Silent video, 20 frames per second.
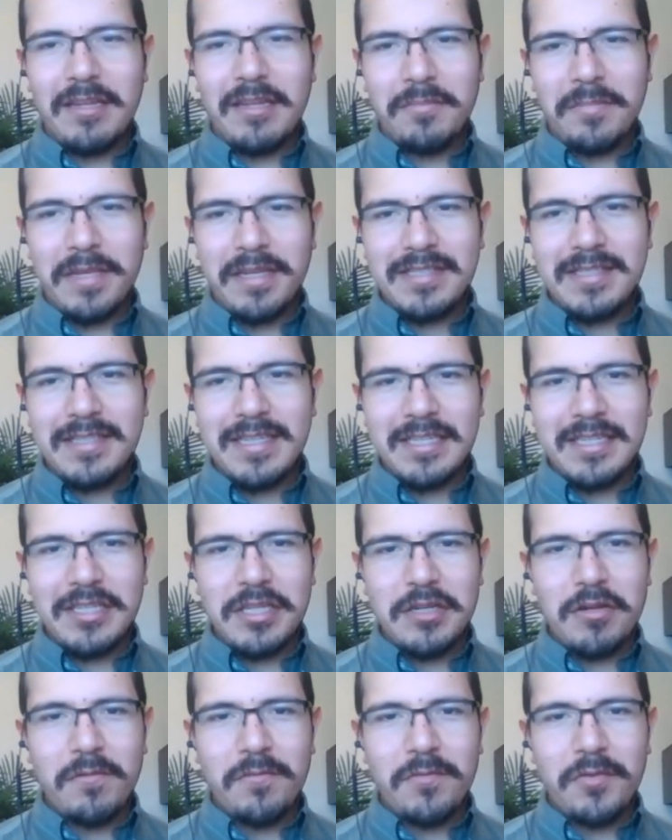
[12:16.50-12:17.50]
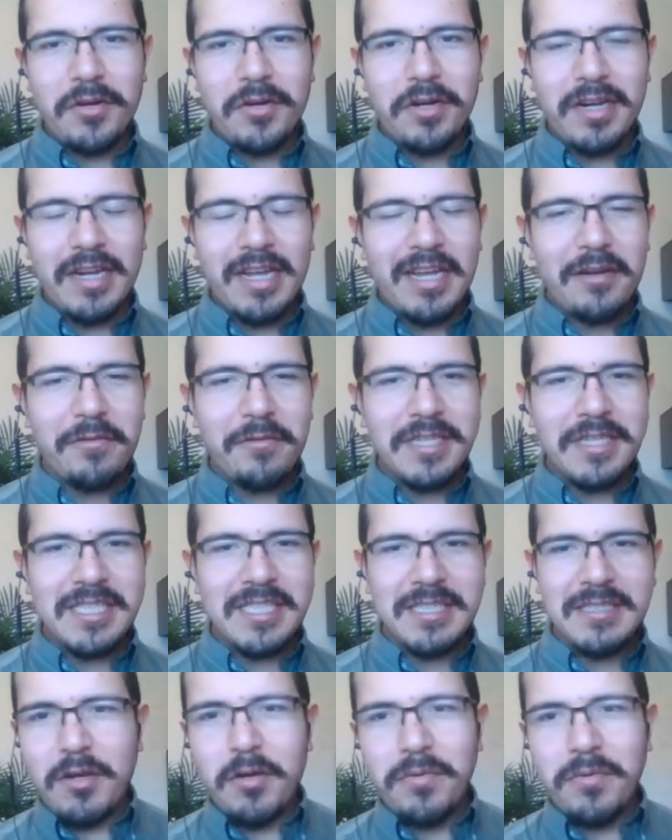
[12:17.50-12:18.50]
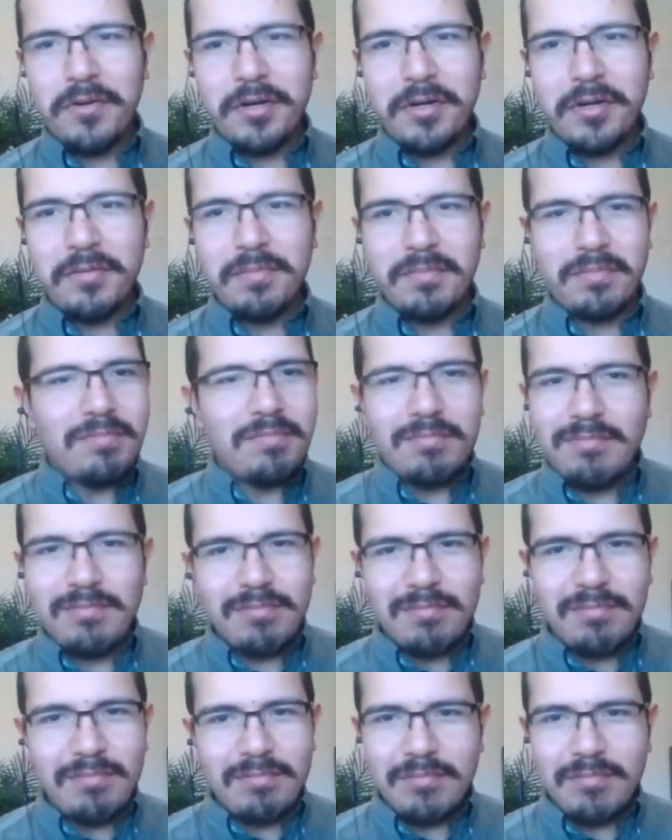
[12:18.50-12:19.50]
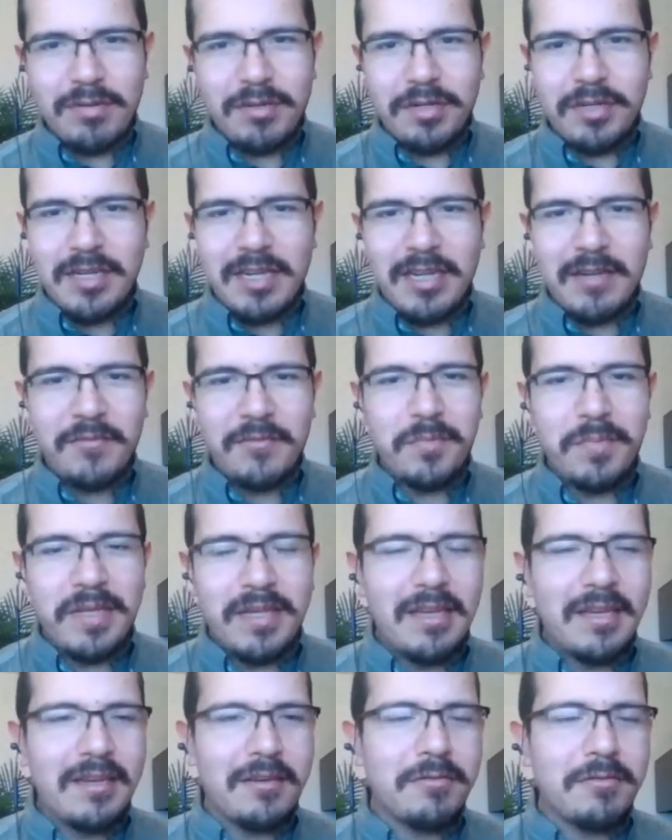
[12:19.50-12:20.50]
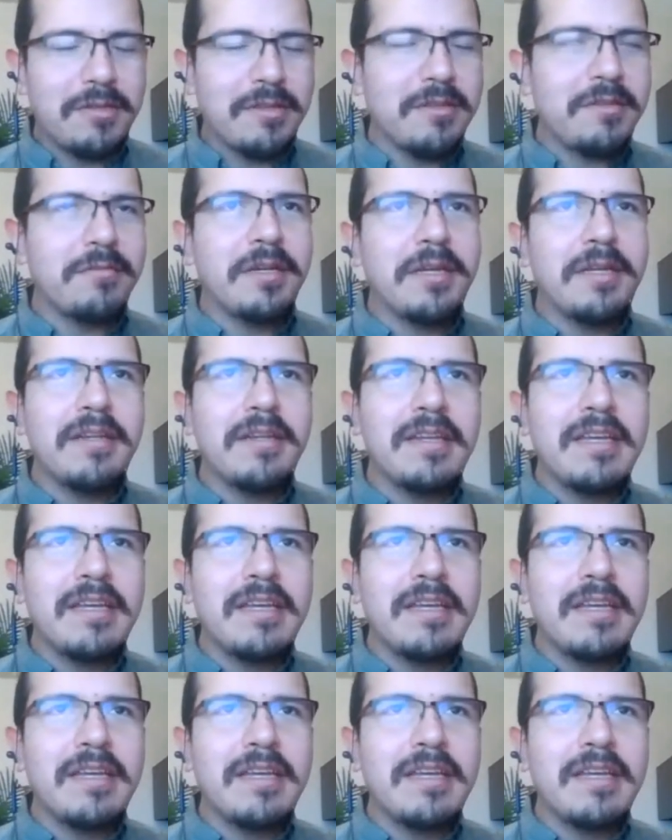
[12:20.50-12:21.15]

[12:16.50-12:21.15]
that makes sense. You know, if you're a high risk homeowner, you're going to have to pay adequately, right?